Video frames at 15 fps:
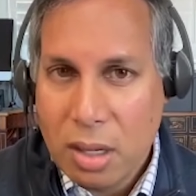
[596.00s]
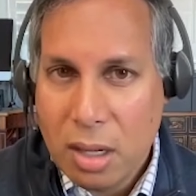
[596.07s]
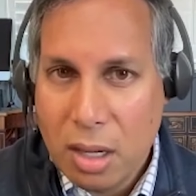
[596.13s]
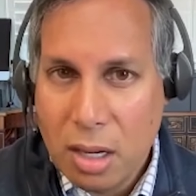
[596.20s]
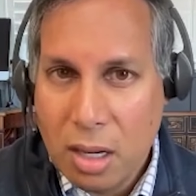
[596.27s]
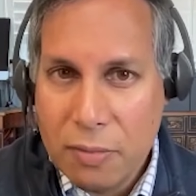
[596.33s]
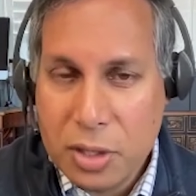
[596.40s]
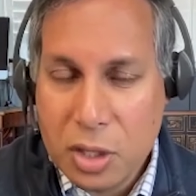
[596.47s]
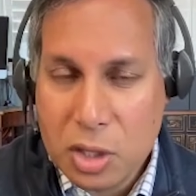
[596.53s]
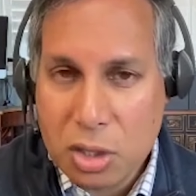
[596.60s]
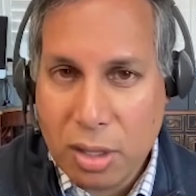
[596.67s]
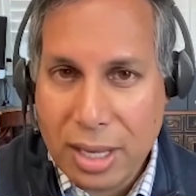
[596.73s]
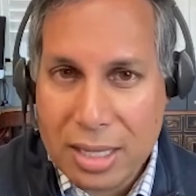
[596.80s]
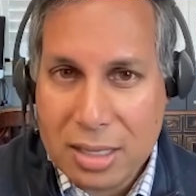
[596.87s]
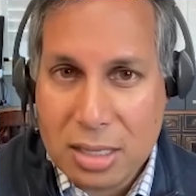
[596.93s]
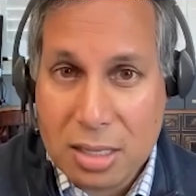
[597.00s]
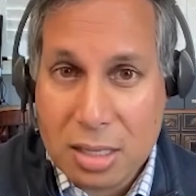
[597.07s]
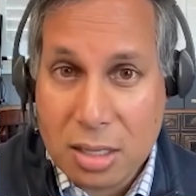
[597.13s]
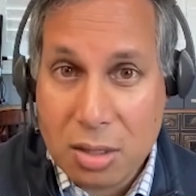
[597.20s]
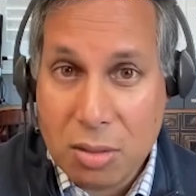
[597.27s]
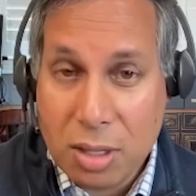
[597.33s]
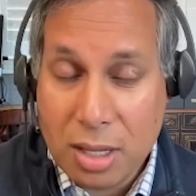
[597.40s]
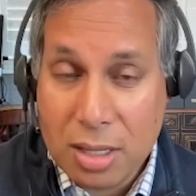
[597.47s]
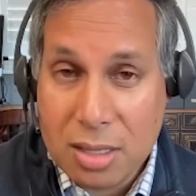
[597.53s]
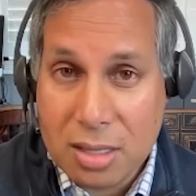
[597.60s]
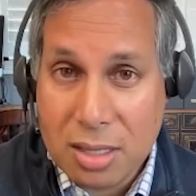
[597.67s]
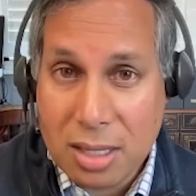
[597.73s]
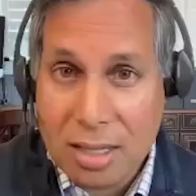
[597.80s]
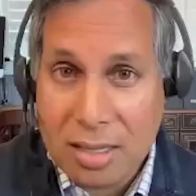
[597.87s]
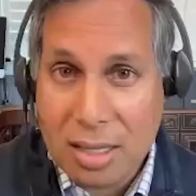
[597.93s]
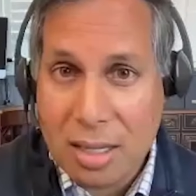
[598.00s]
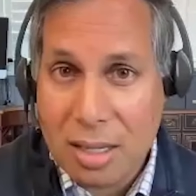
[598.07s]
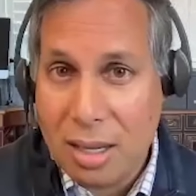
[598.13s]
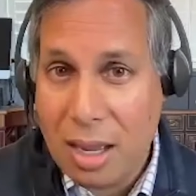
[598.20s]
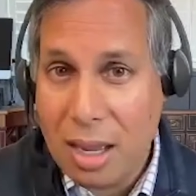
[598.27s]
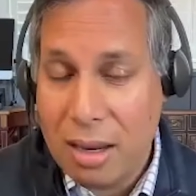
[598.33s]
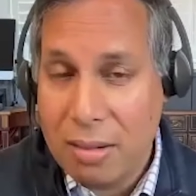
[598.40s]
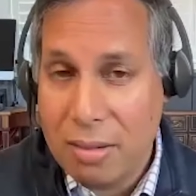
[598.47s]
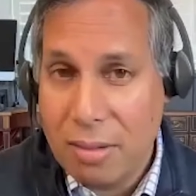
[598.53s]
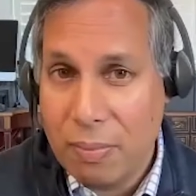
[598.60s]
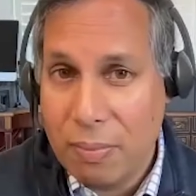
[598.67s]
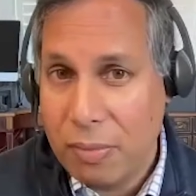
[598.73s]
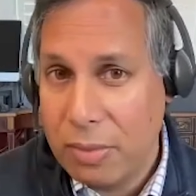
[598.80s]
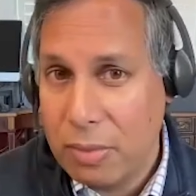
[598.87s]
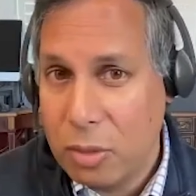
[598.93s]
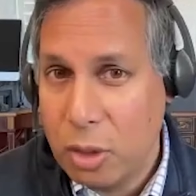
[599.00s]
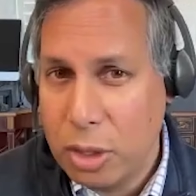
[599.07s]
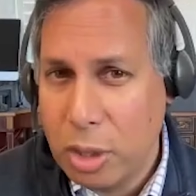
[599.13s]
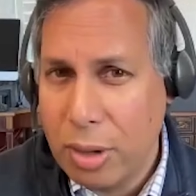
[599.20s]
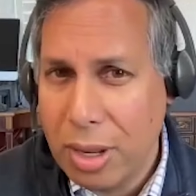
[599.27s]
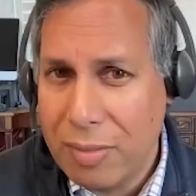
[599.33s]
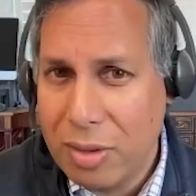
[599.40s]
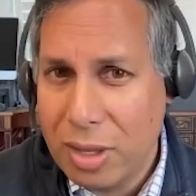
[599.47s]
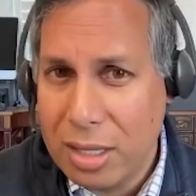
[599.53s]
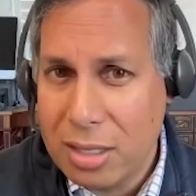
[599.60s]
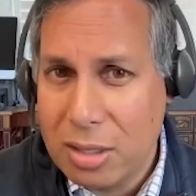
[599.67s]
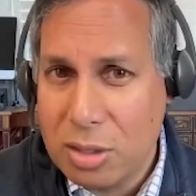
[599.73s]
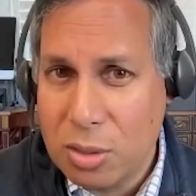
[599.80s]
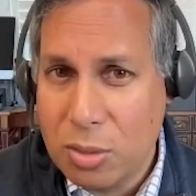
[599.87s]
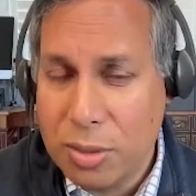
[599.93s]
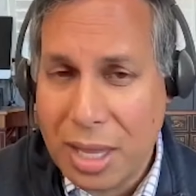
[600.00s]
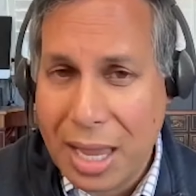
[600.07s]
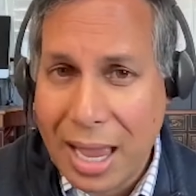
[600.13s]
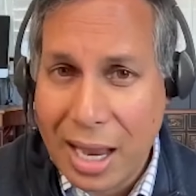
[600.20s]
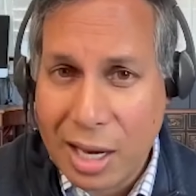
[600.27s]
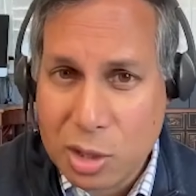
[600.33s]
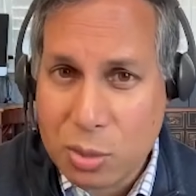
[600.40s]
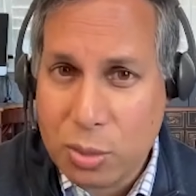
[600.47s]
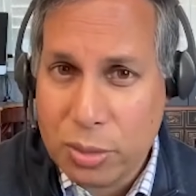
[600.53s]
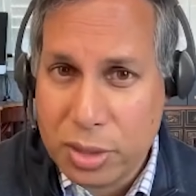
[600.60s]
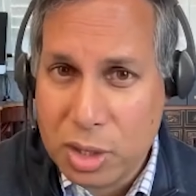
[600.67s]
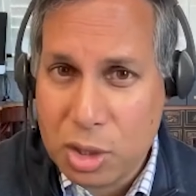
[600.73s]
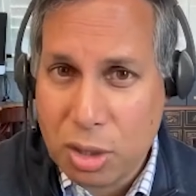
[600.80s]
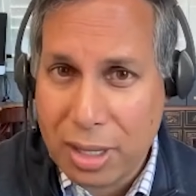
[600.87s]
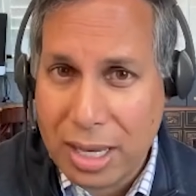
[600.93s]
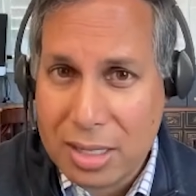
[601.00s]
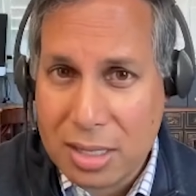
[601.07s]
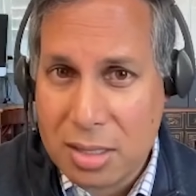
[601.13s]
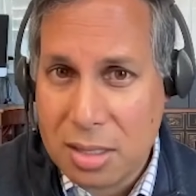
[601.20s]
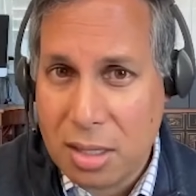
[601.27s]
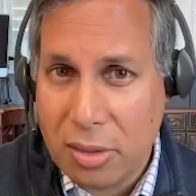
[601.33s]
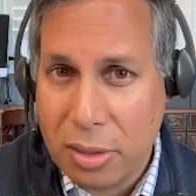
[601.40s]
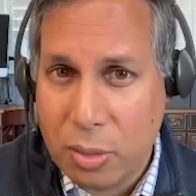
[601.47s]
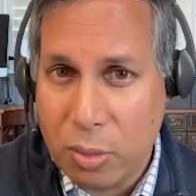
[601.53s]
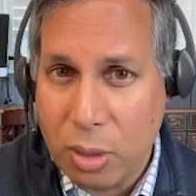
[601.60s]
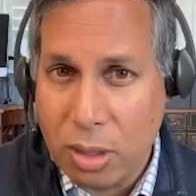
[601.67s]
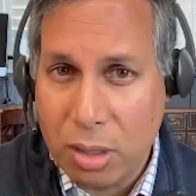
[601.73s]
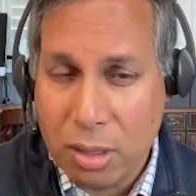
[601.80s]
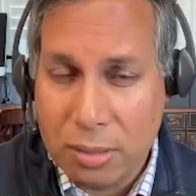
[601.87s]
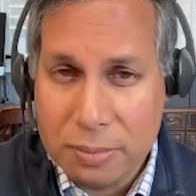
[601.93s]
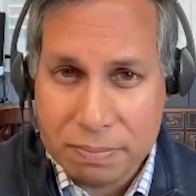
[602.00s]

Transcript: of digital assets in the United States and not they don't have a lot to do with actual digital assets and how they work.